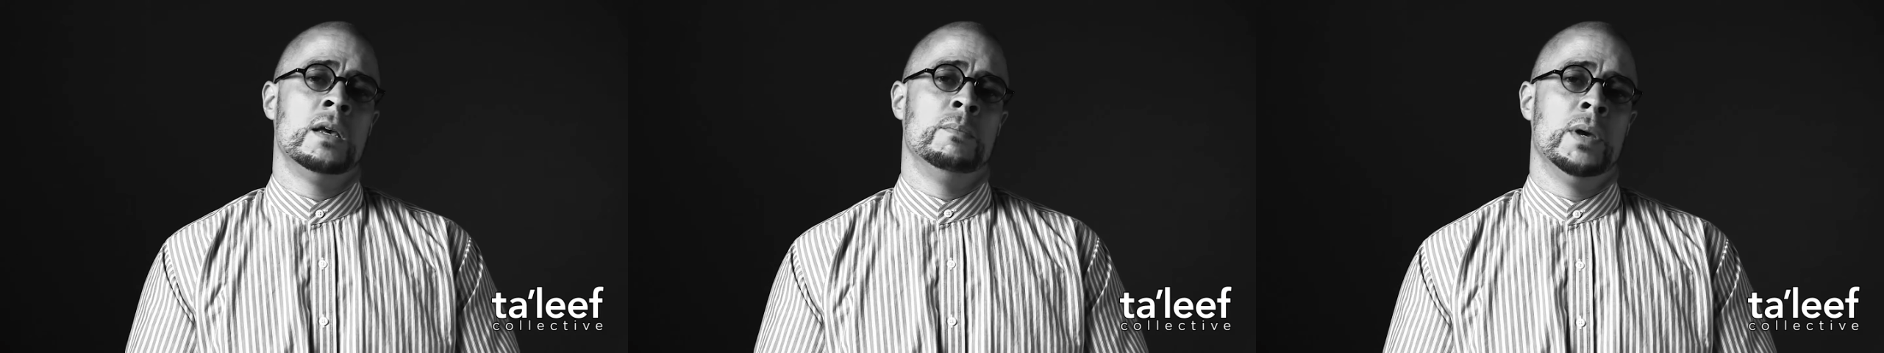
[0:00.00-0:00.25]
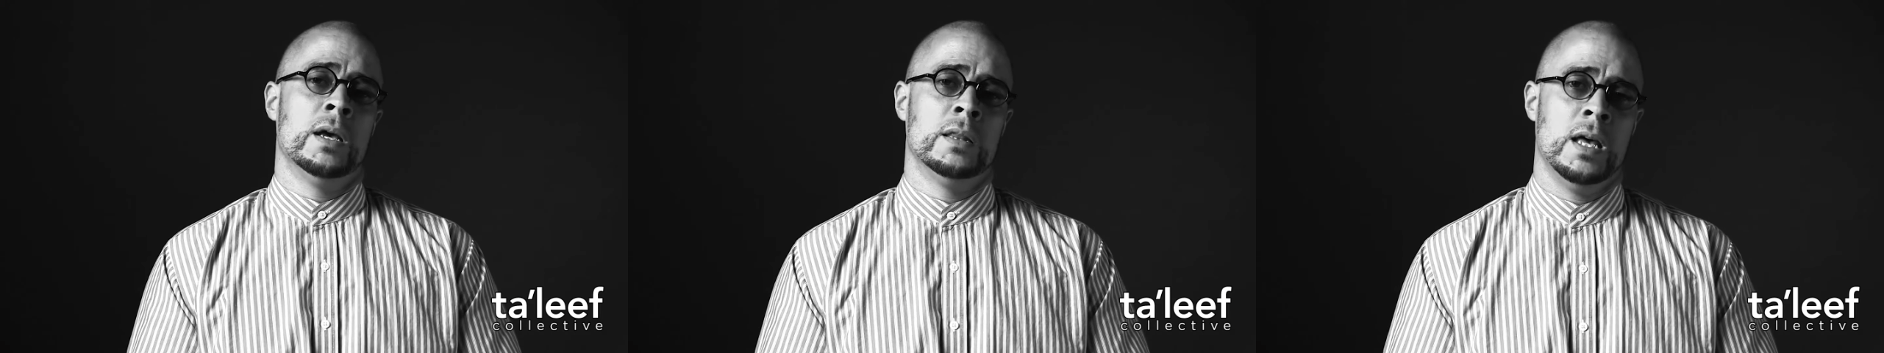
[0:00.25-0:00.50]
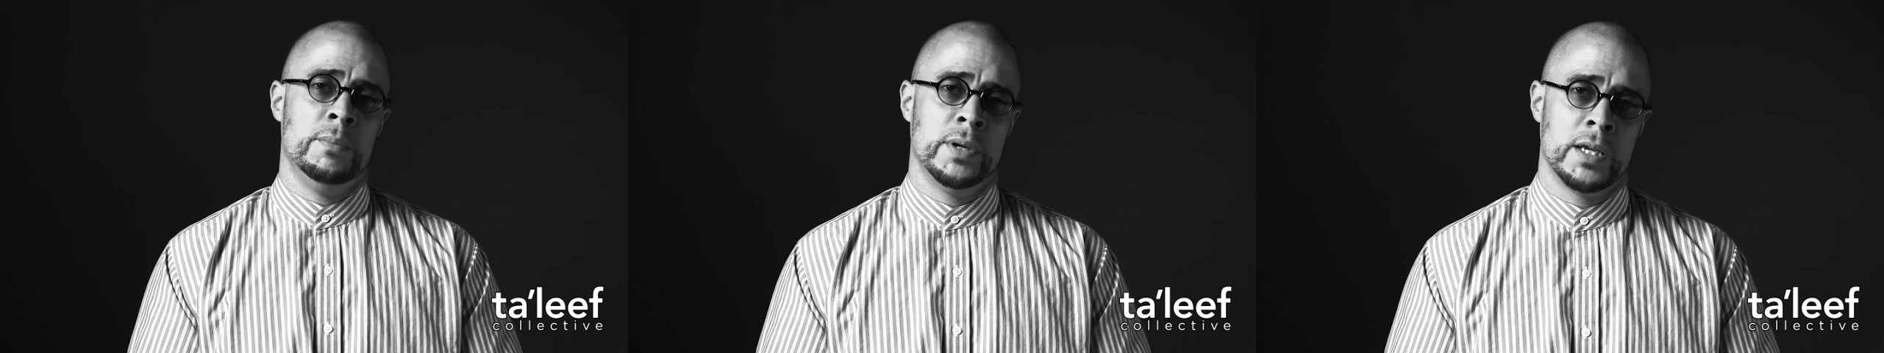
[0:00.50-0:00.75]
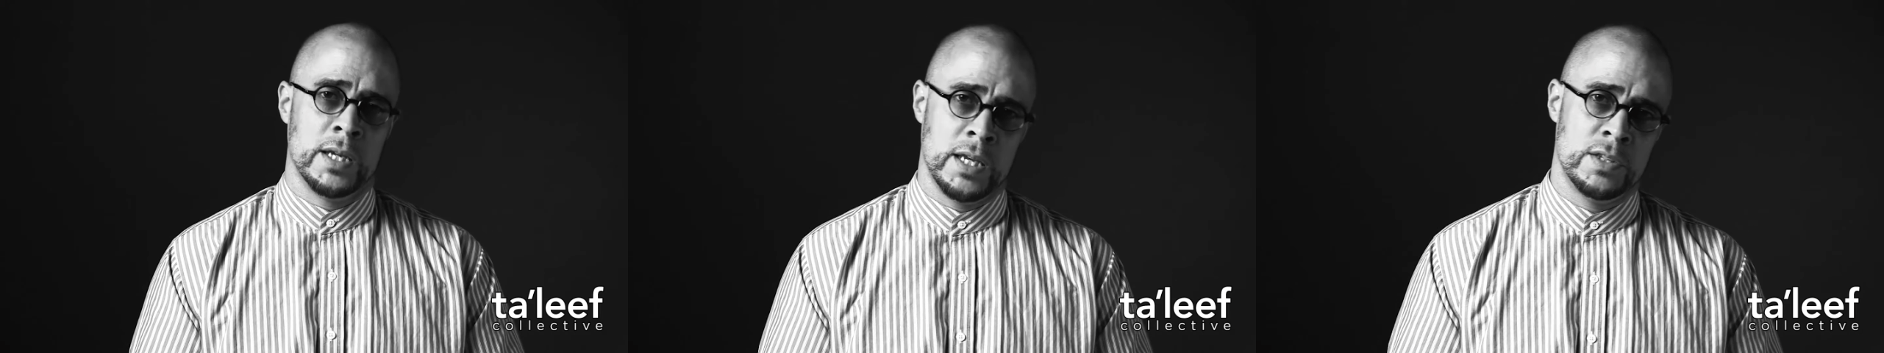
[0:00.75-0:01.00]
May Allah
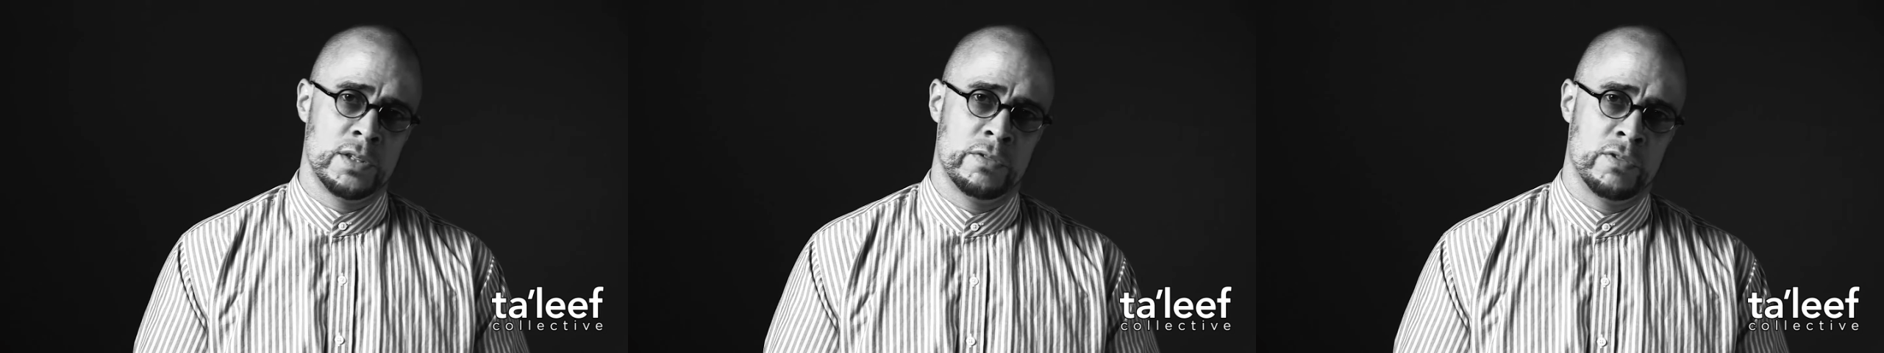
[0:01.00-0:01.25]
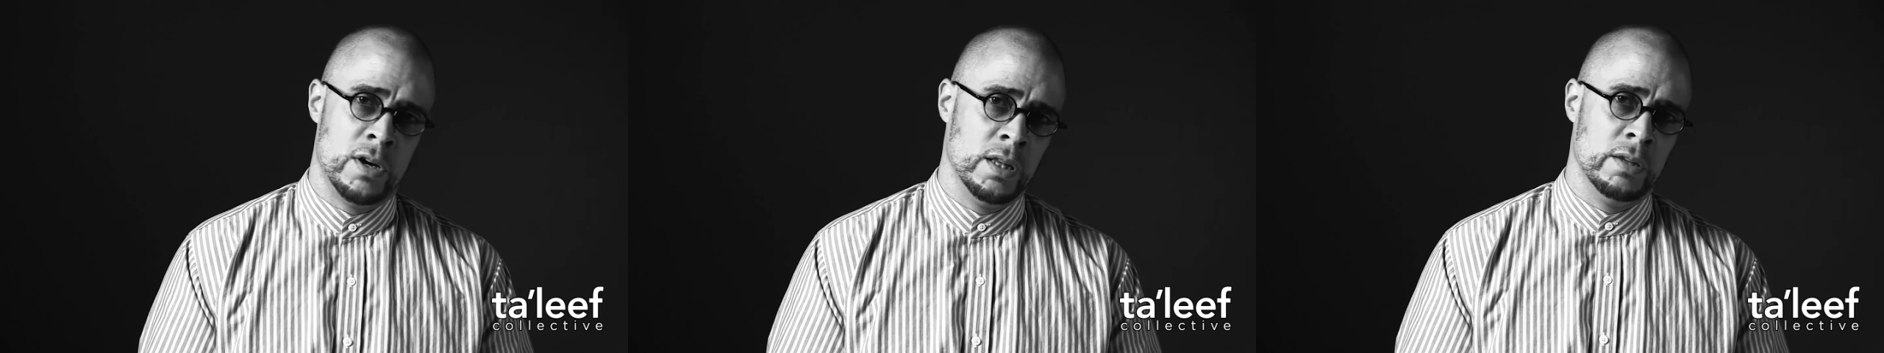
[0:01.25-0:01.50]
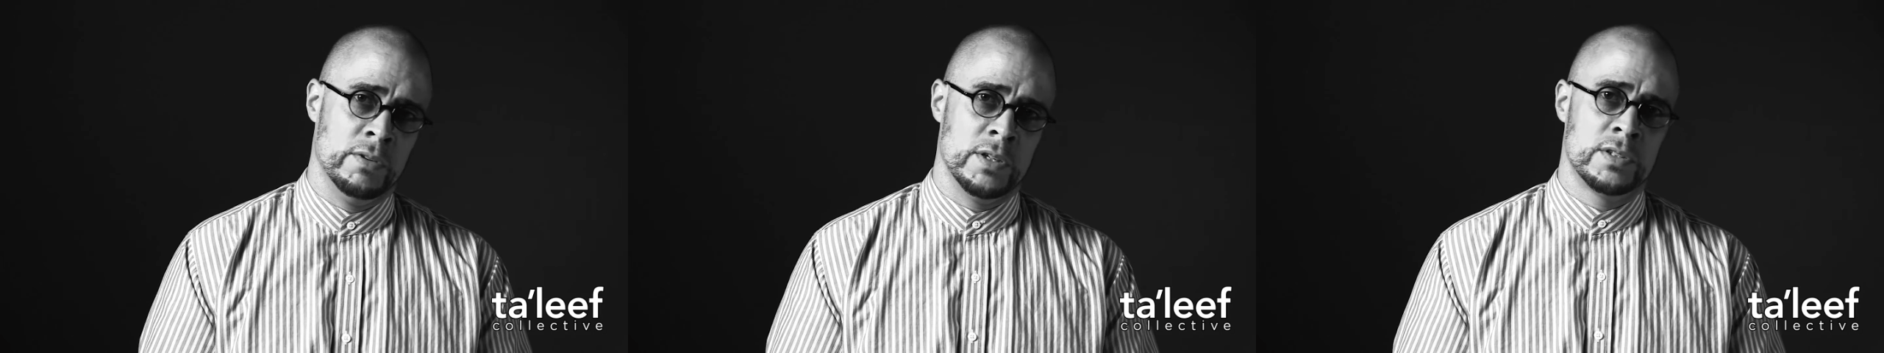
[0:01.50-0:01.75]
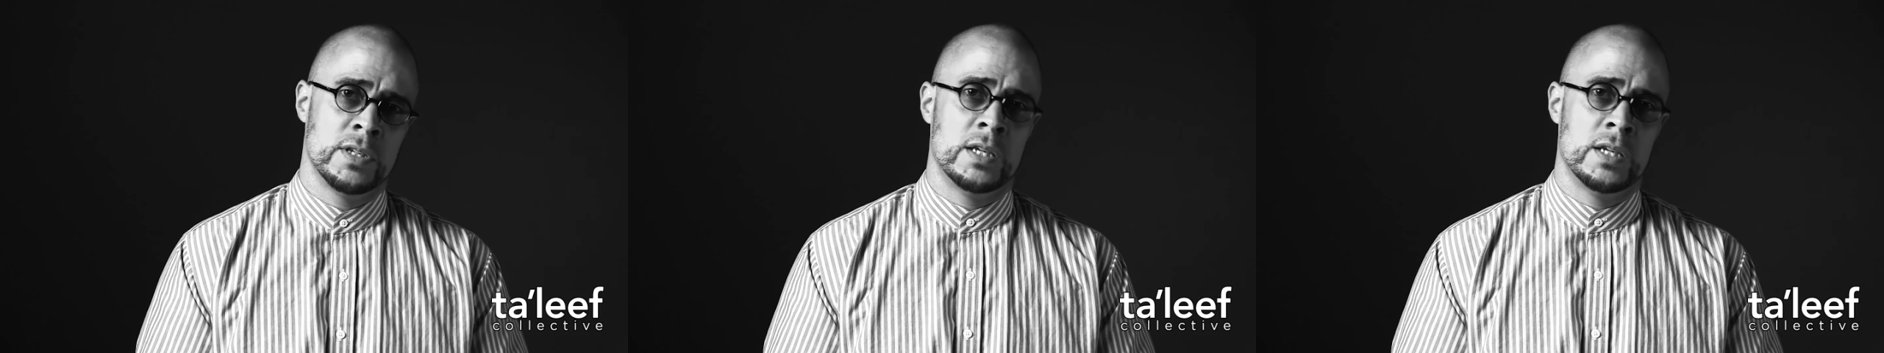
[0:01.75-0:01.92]
make it easy for all of us.